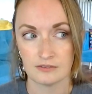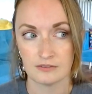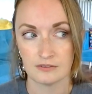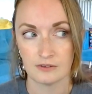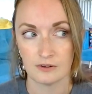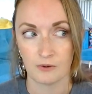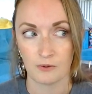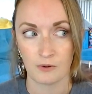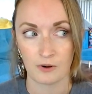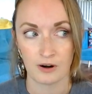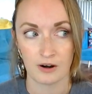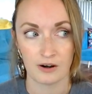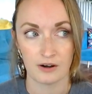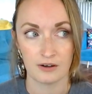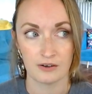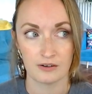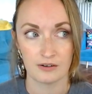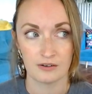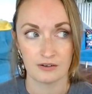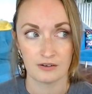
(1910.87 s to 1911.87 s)
Or
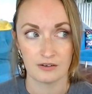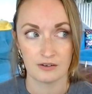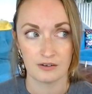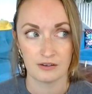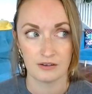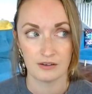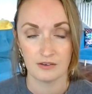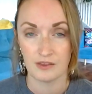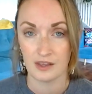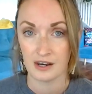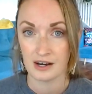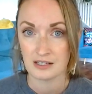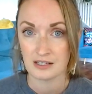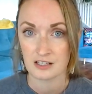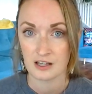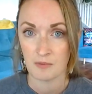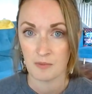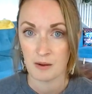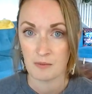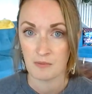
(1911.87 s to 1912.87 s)
then I
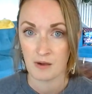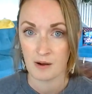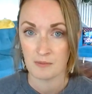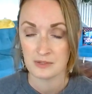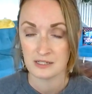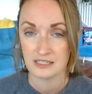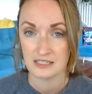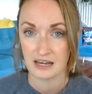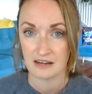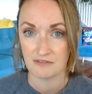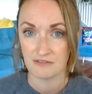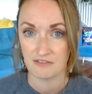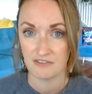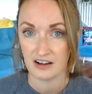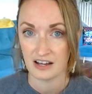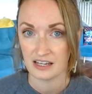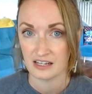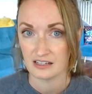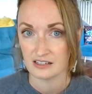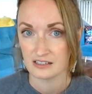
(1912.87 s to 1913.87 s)
saw my mom and dad
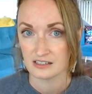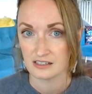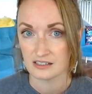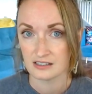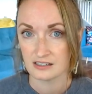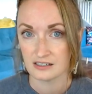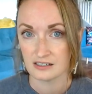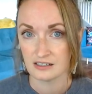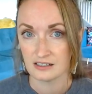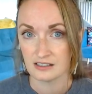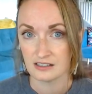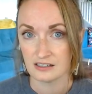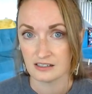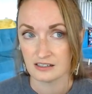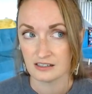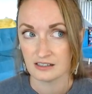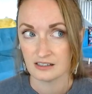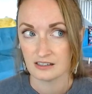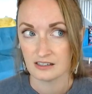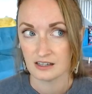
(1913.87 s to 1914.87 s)
fight,
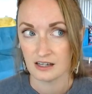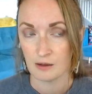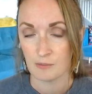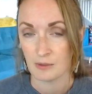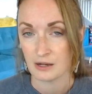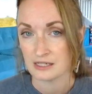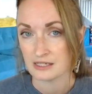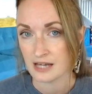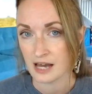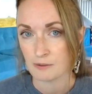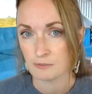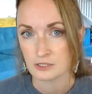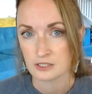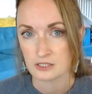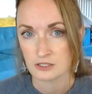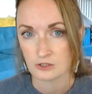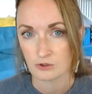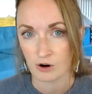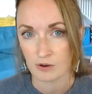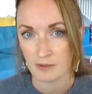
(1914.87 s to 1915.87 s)
and my dad would
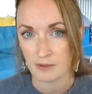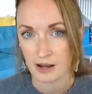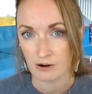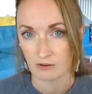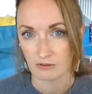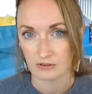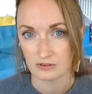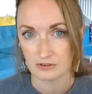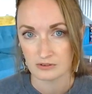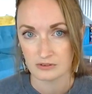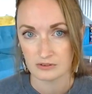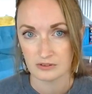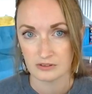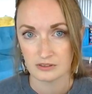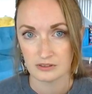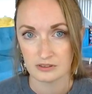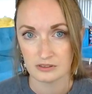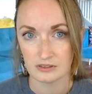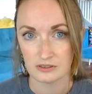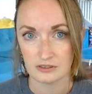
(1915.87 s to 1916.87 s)
storm out.
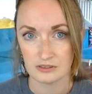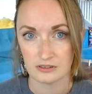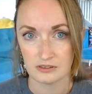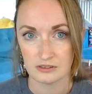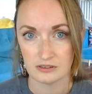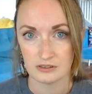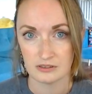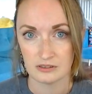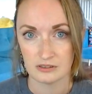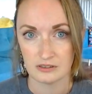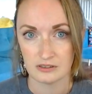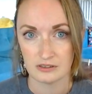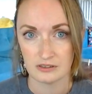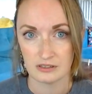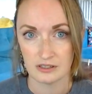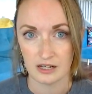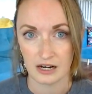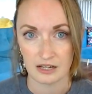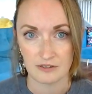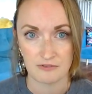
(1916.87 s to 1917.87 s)

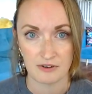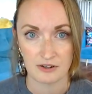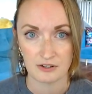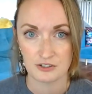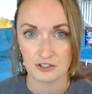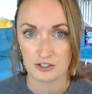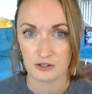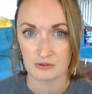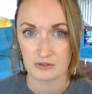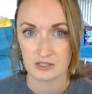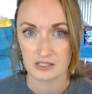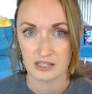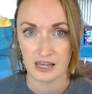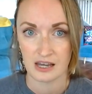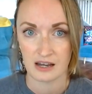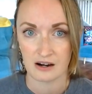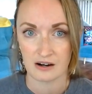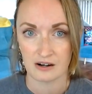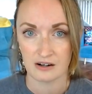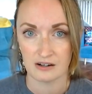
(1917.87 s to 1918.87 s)
And I felt so
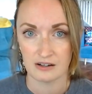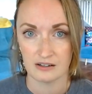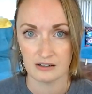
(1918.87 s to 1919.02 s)
scared.